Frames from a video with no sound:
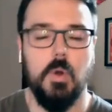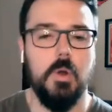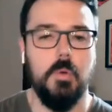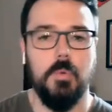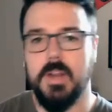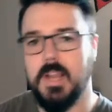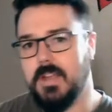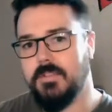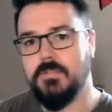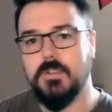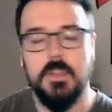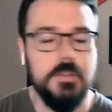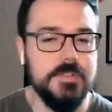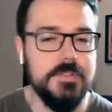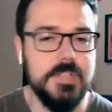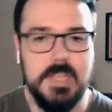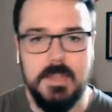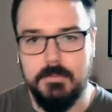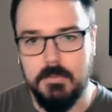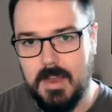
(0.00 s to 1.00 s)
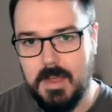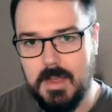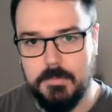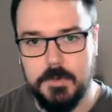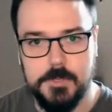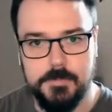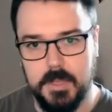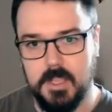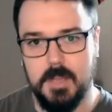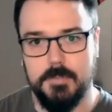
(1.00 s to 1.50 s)
or whatever other team the
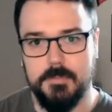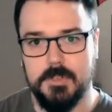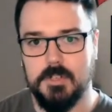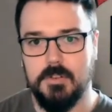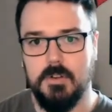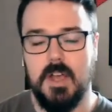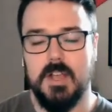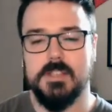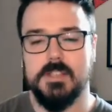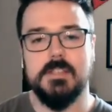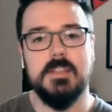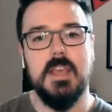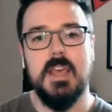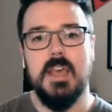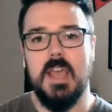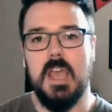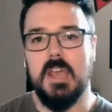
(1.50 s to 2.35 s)
Raptors might come across.